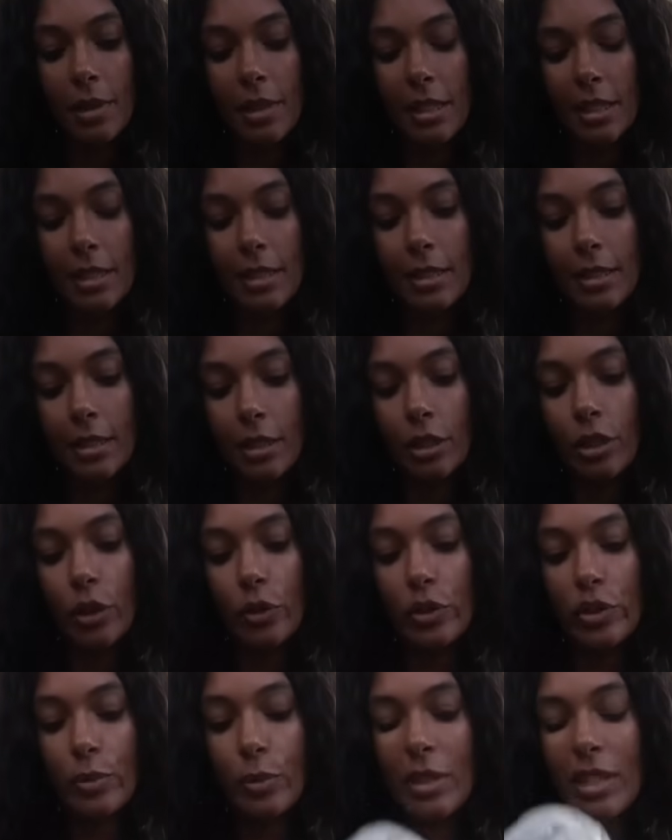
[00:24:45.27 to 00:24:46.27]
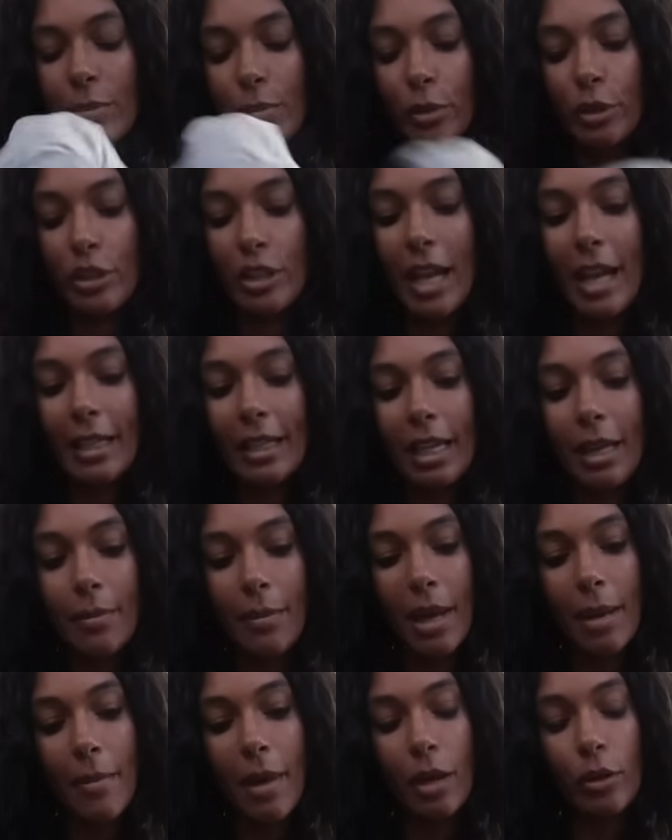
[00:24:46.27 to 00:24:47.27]
This is the Ghost Whisper jacket
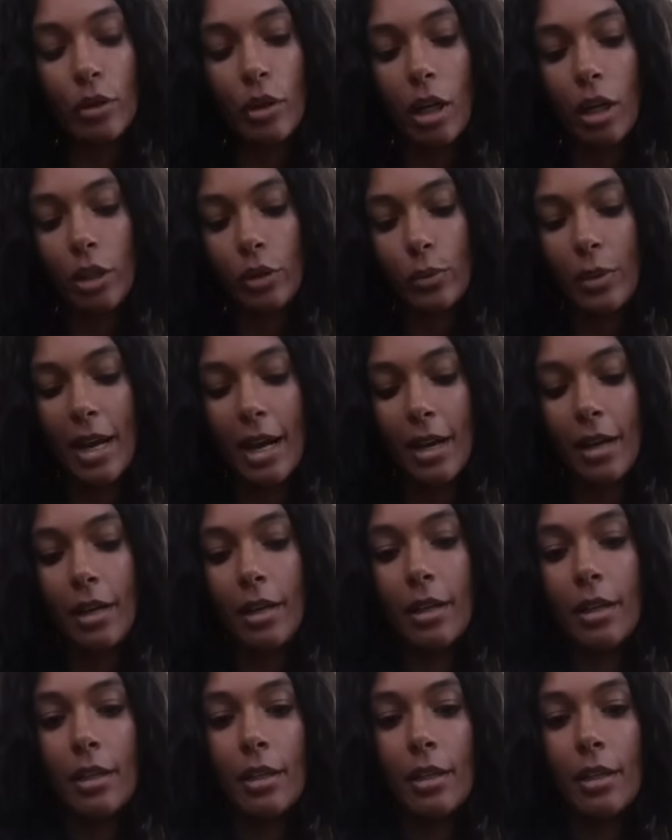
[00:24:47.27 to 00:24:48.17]
by Mountain Hardwear.